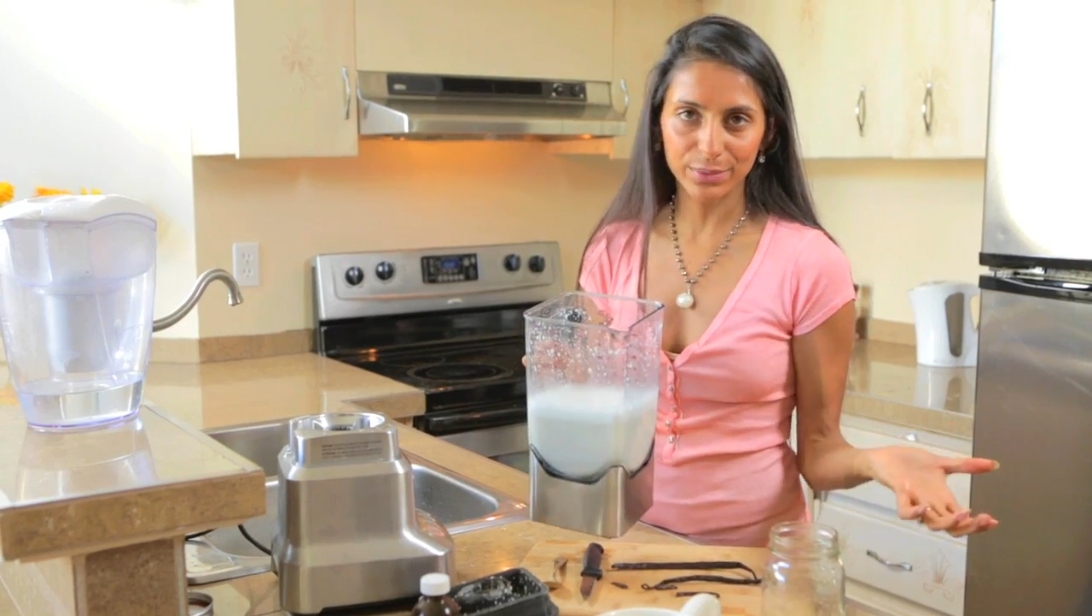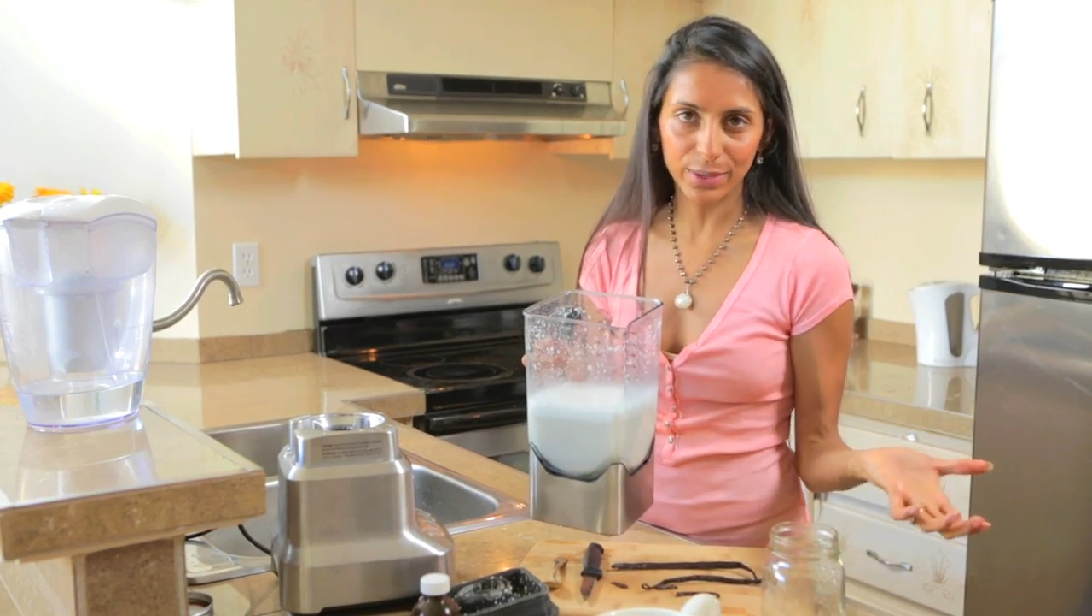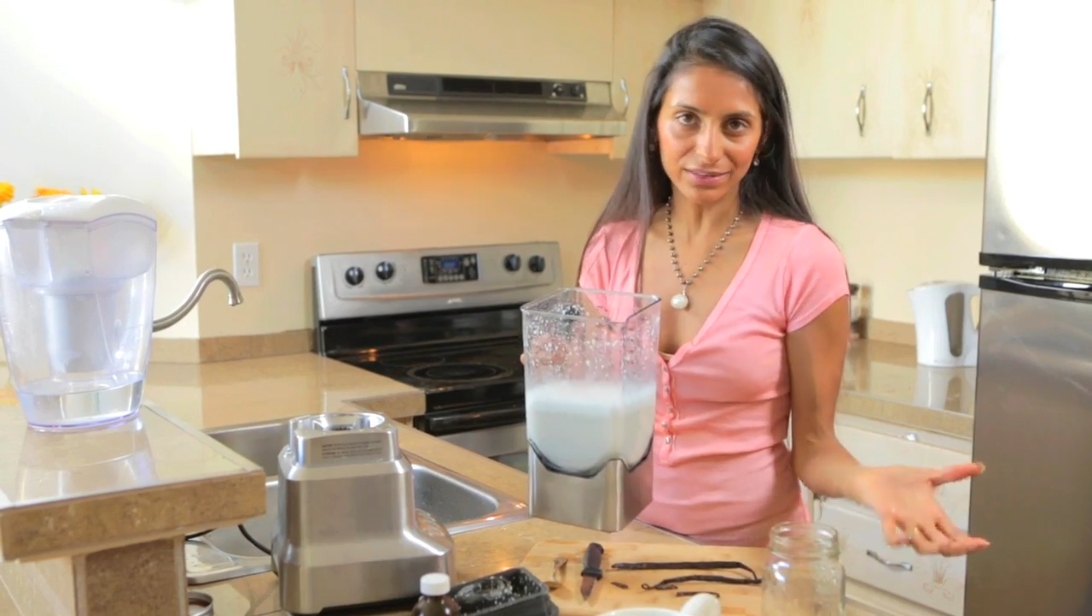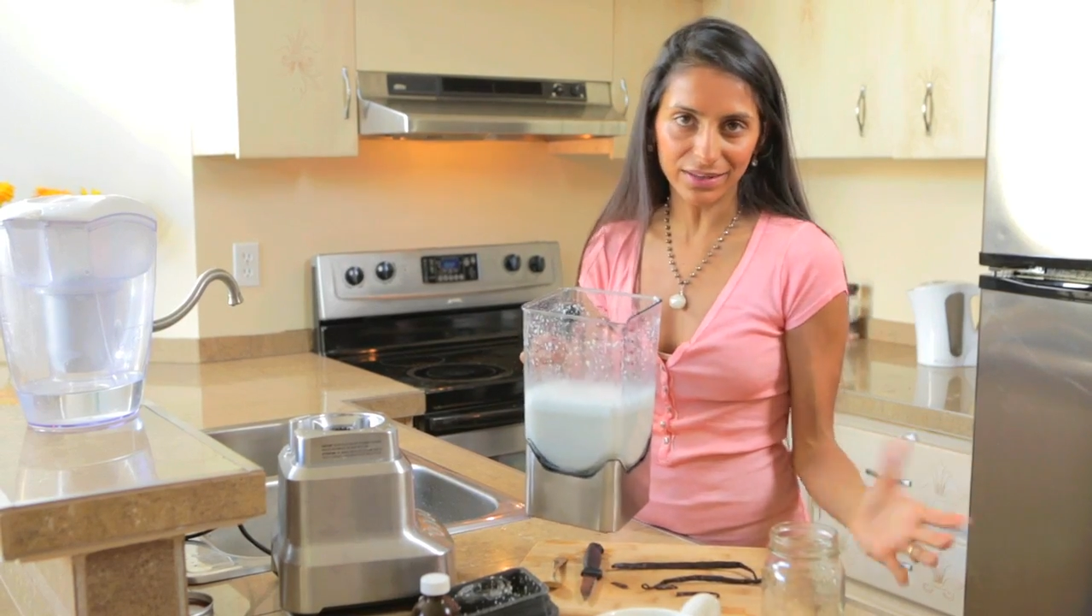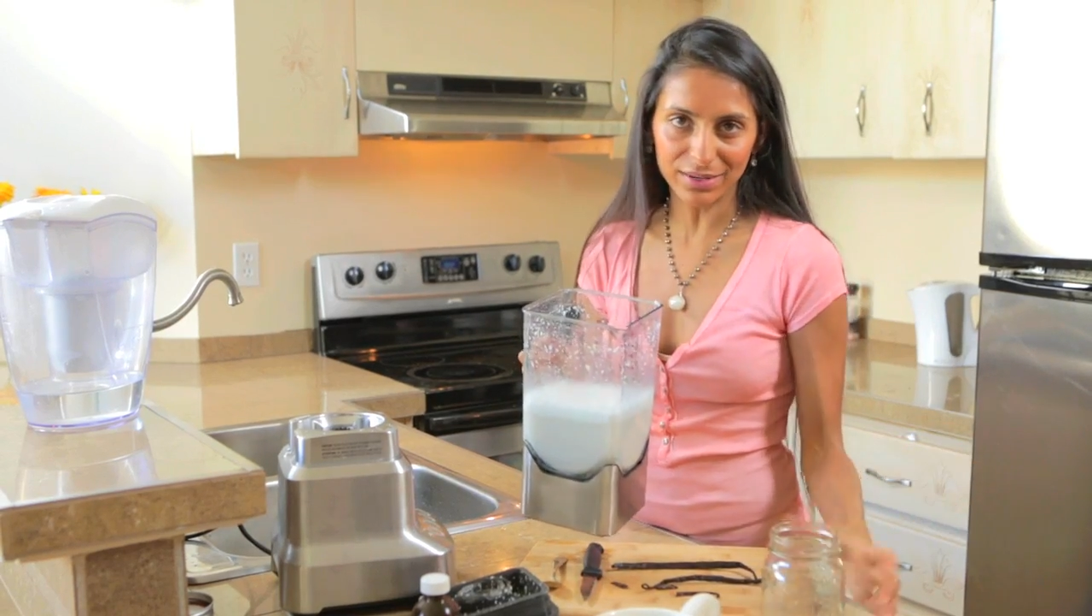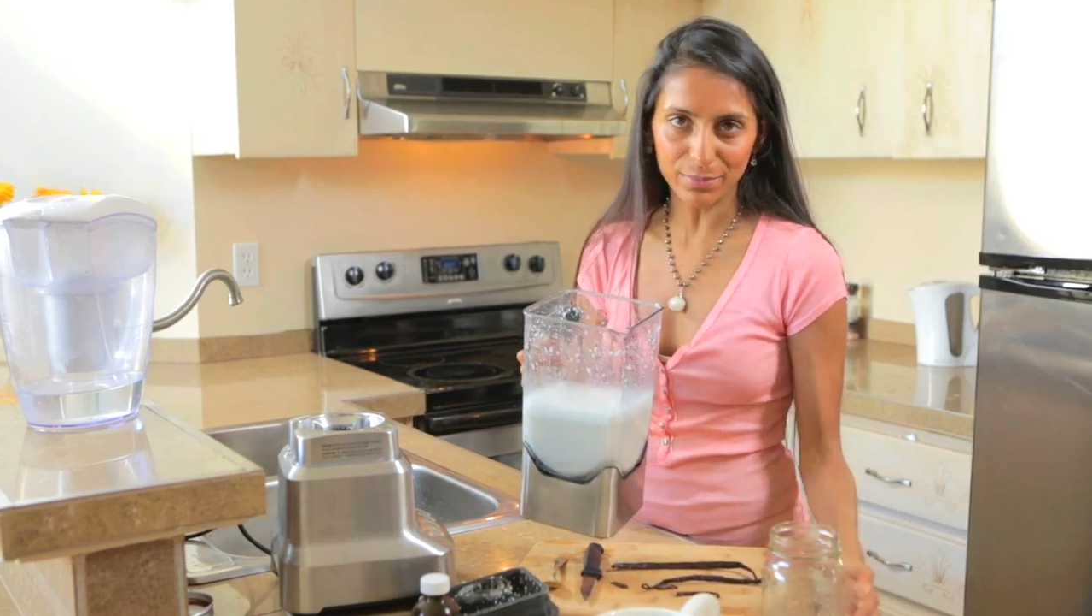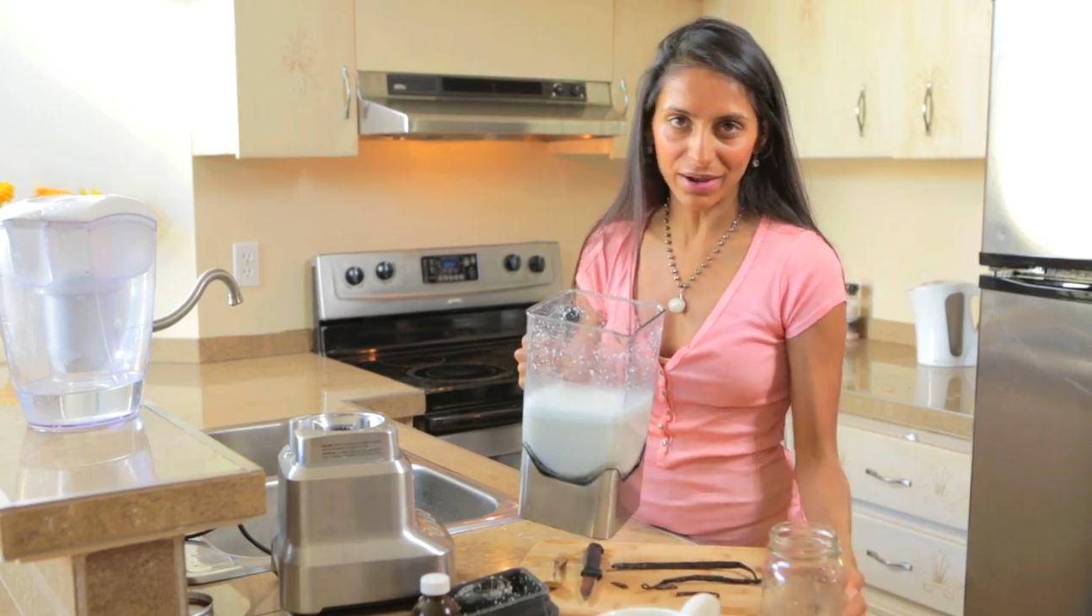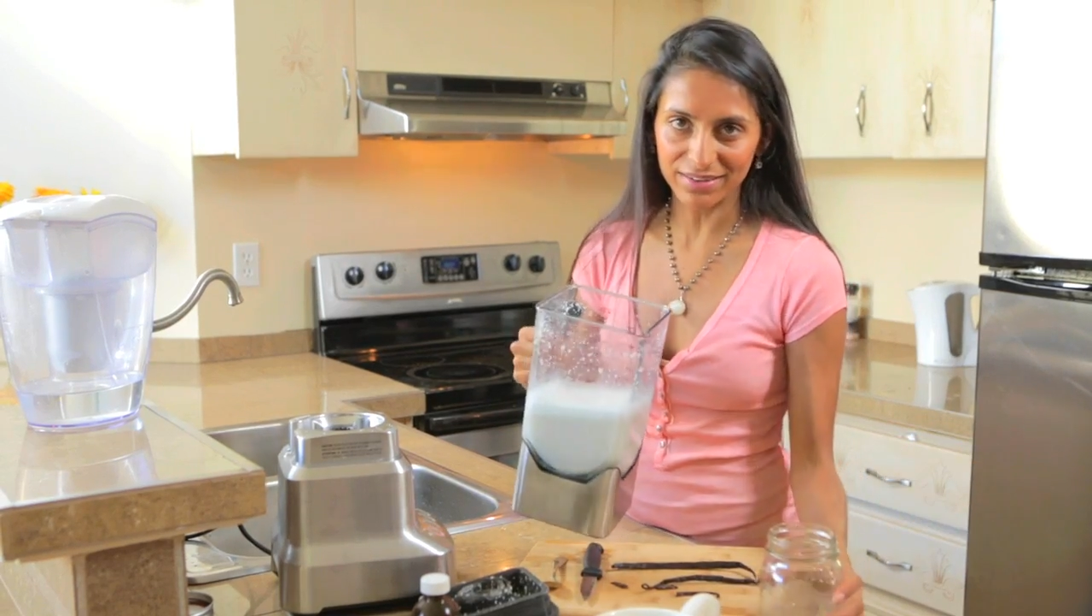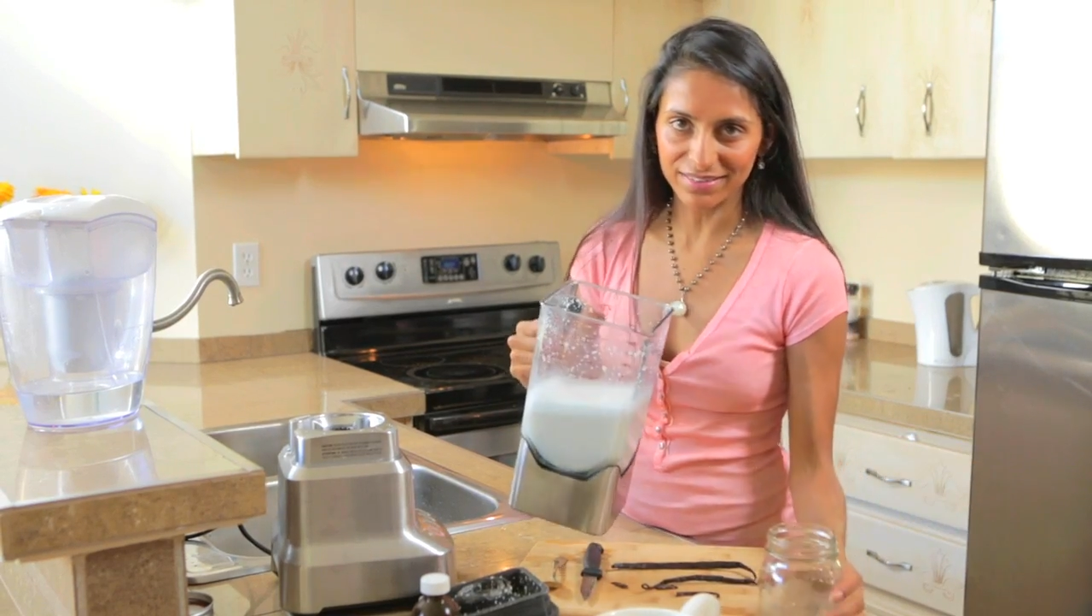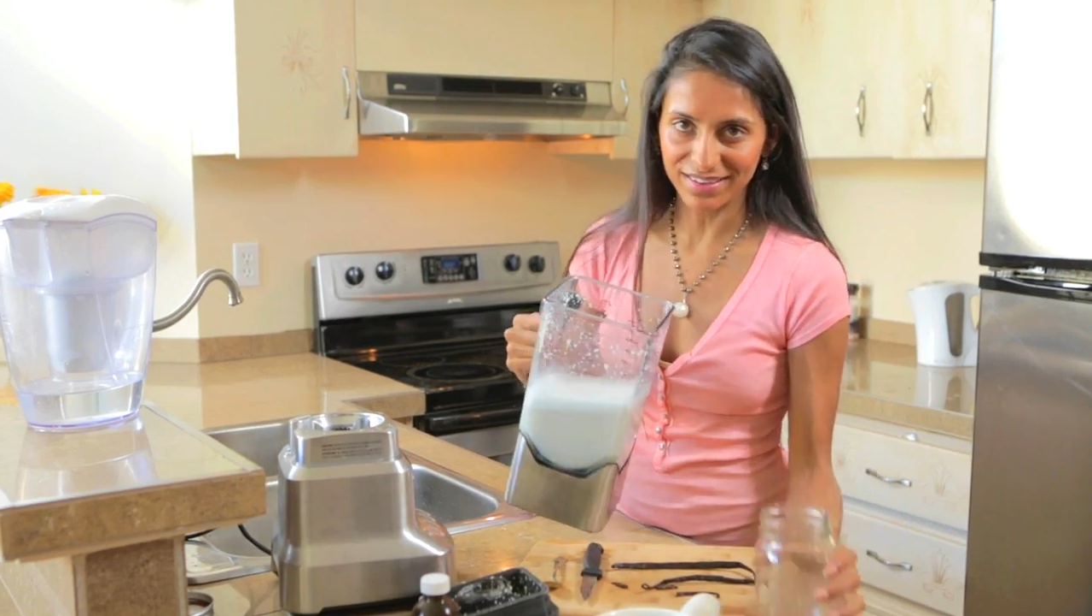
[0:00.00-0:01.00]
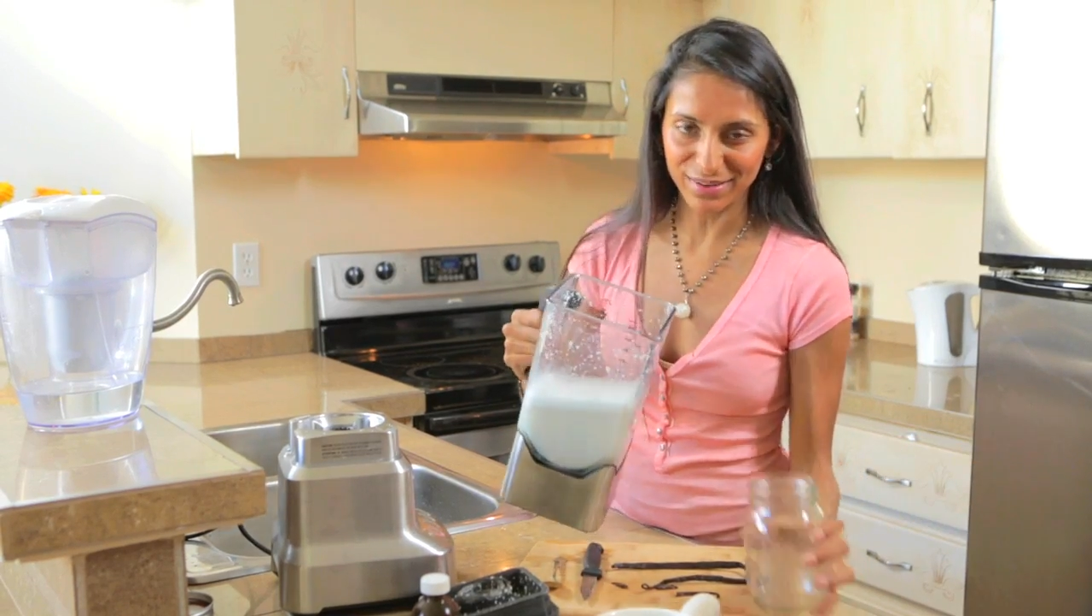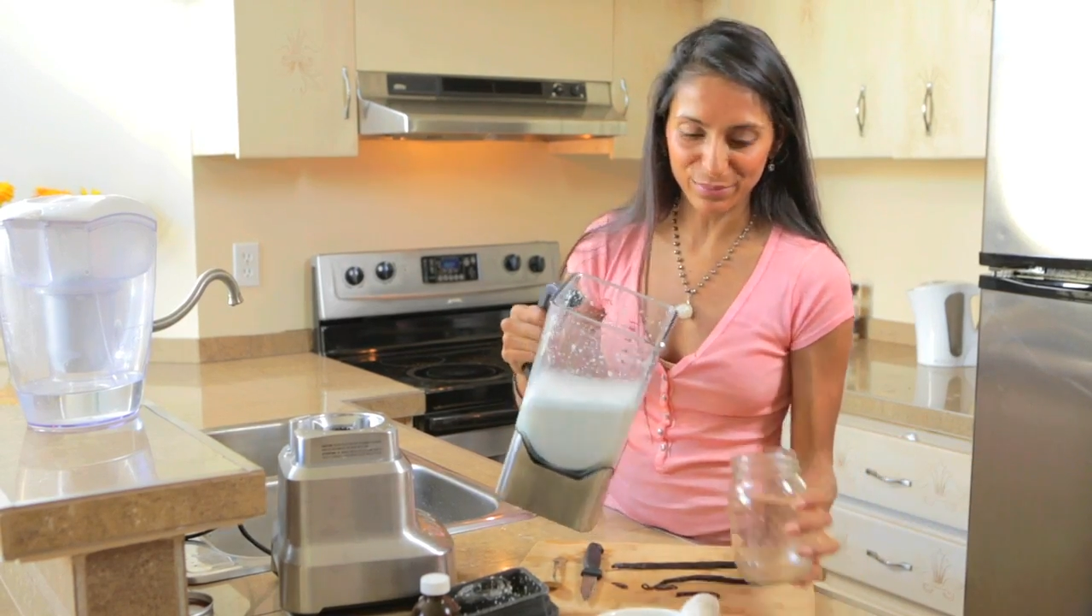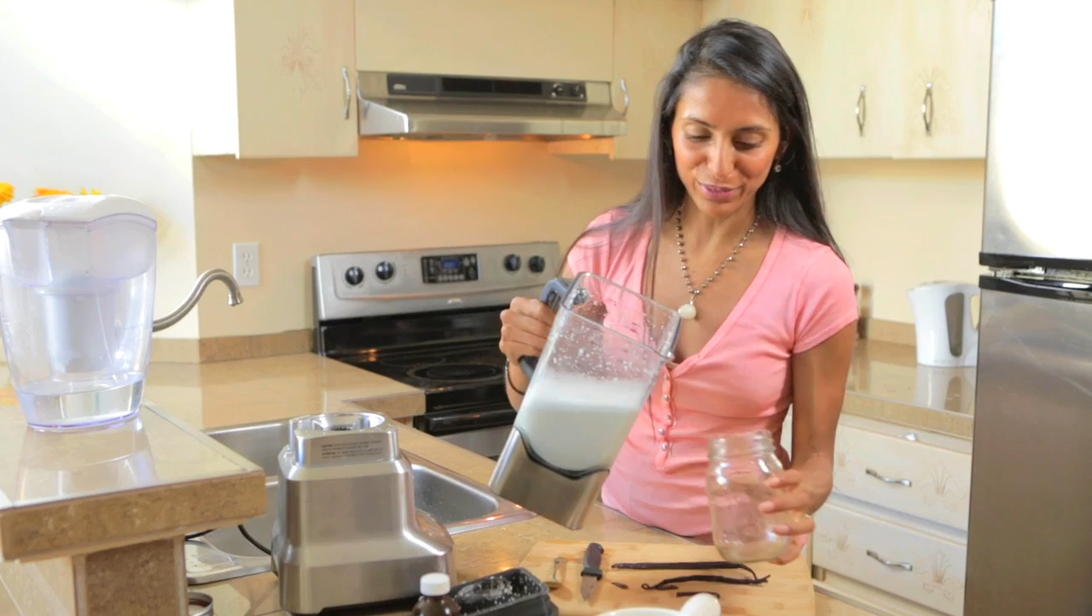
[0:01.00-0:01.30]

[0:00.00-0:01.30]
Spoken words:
quite like mine